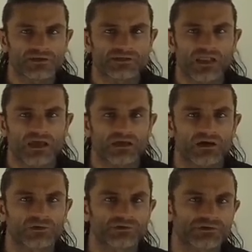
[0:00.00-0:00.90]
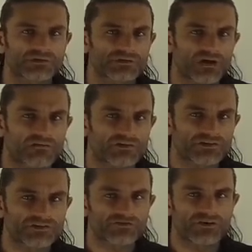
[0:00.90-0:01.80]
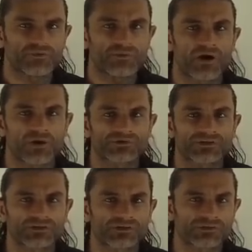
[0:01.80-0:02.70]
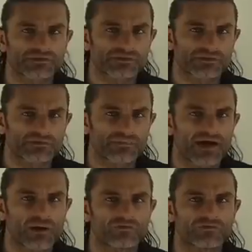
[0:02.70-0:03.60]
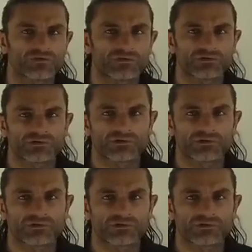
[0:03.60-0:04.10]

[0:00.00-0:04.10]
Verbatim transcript: These light codes are extremely potent, powerful.